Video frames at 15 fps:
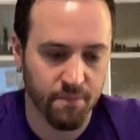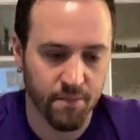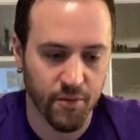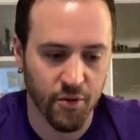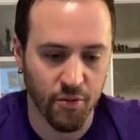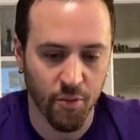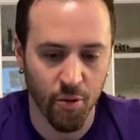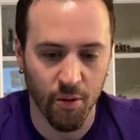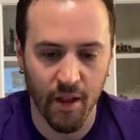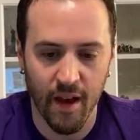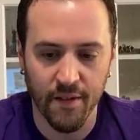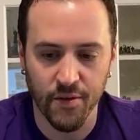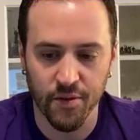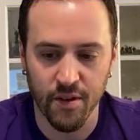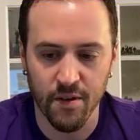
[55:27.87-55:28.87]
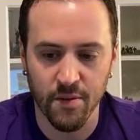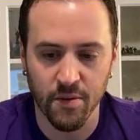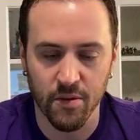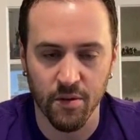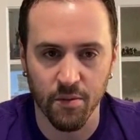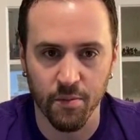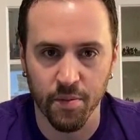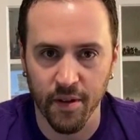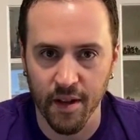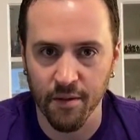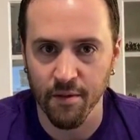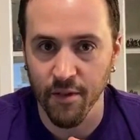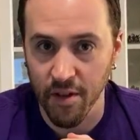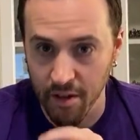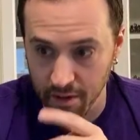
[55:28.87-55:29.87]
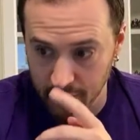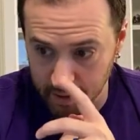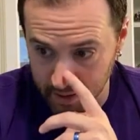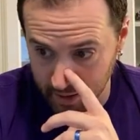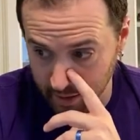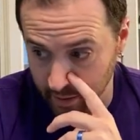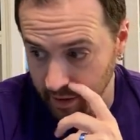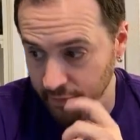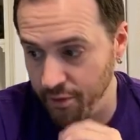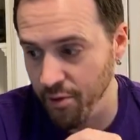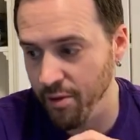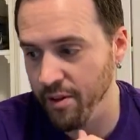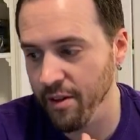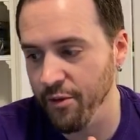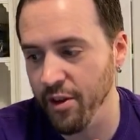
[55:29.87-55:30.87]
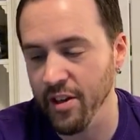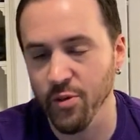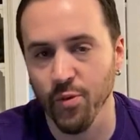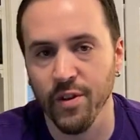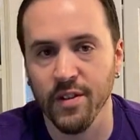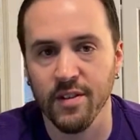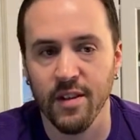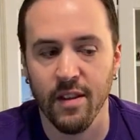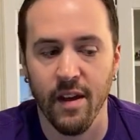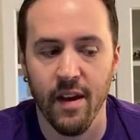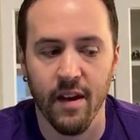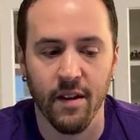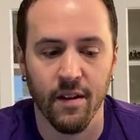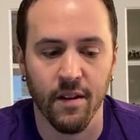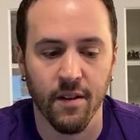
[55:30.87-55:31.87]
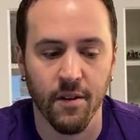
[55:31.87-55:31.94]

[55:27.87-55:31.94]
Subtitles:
do more live streams, do playthrough videos if you guys want to see that.